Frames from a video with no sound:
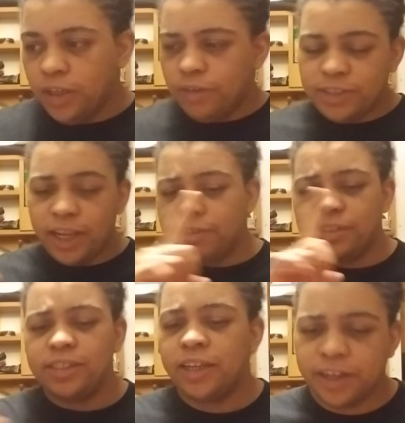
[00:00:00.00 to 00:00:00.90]
Which I have to
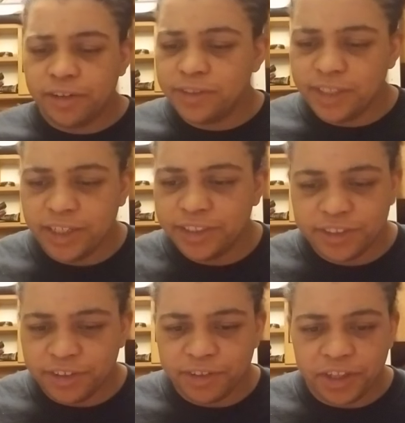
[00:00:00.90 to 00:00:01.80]
say, air signs
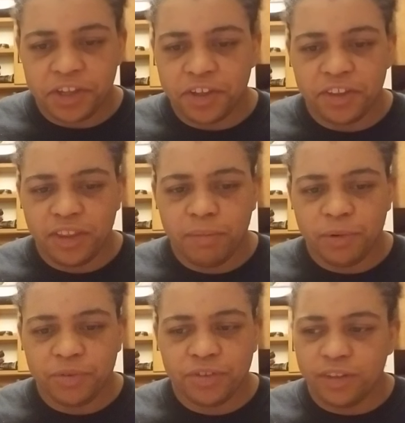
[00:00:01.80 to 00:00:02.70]
are like the
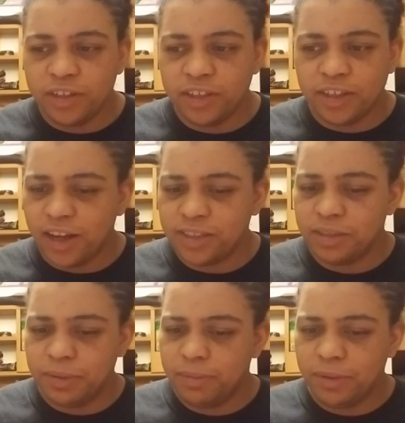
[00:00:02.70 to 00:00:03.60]
most
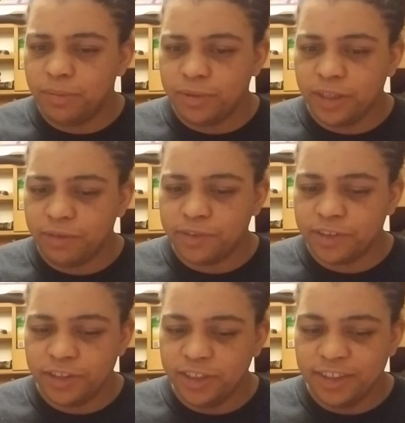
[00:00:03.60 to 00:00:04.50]
gossipy people
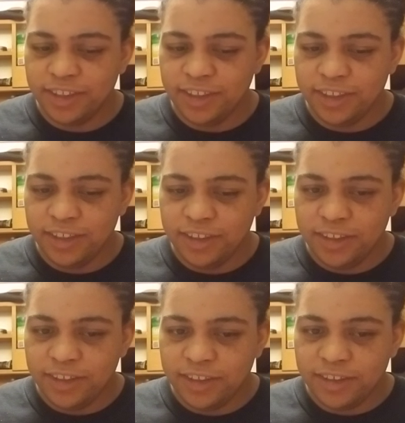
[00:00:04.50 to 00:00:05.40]
ever.
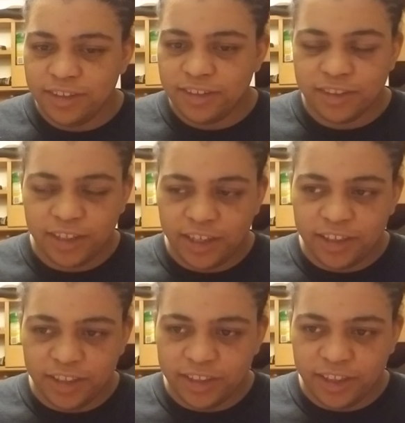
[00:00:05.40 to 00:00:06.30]
Like they
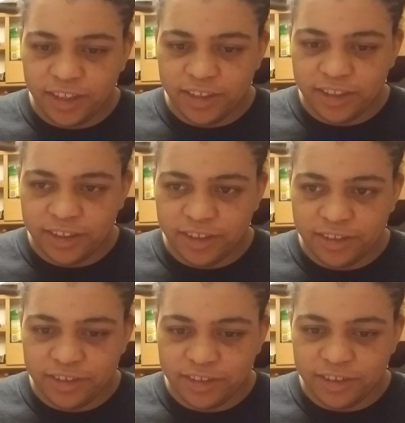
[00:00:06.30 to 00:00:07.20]
like they act like they
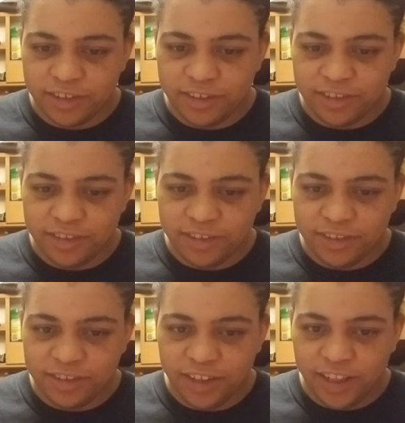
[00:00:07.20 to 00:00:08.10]
are
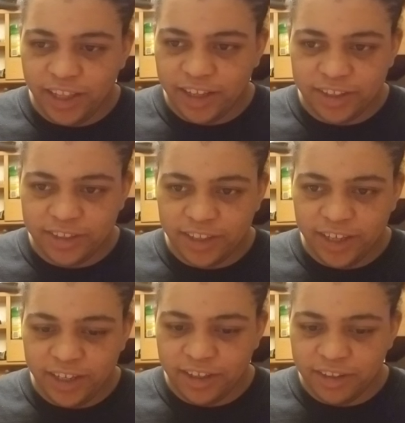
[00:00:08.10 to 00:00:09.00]
they act like they
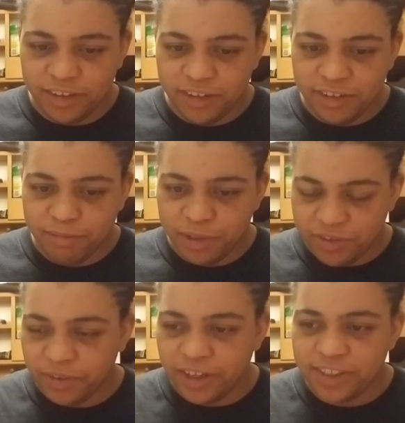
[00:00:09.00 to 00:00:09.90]
hate it, but it's
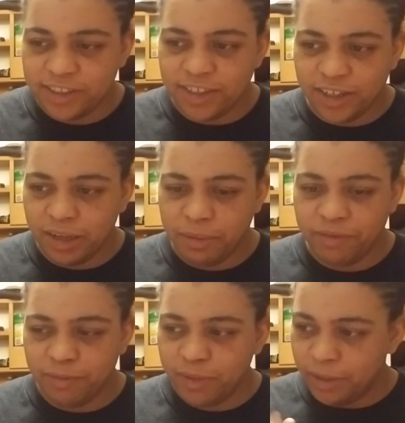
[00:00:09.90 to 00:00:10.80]
only cuz it's not coming
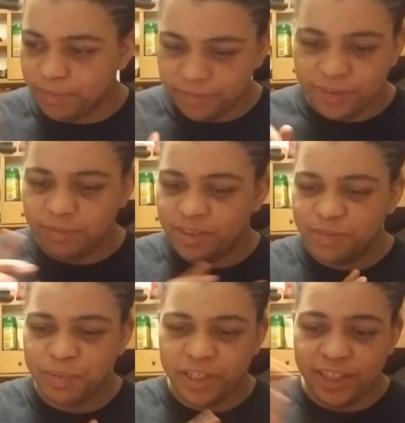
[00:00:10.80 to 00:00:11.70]
from them
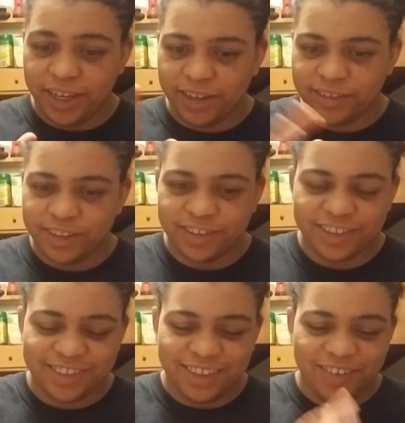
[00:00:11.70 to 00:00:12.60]
just putting that out there.
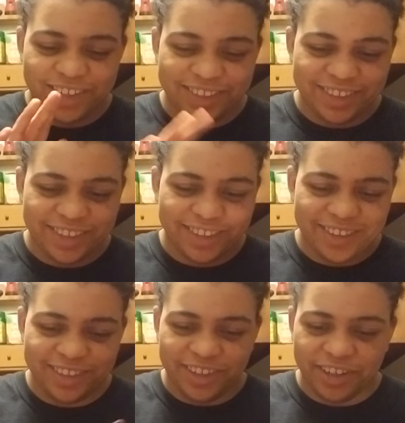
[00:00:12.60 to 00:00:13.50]
That's how I see it,
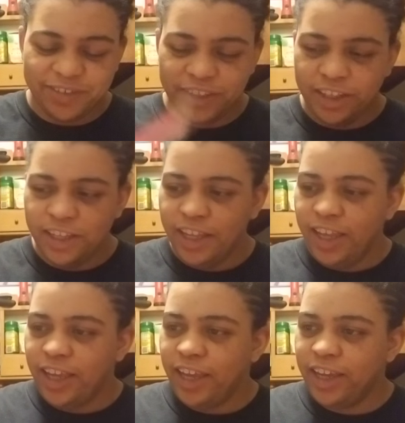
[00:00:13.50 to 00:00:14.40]
you know.
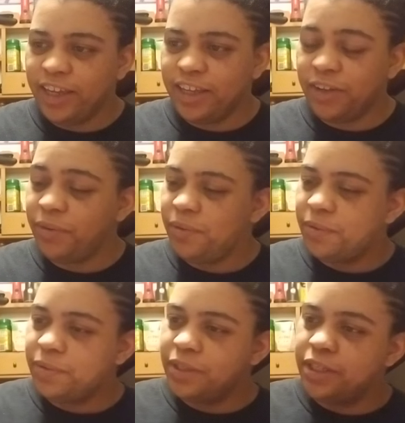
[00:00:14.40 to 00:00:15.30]
And ooh,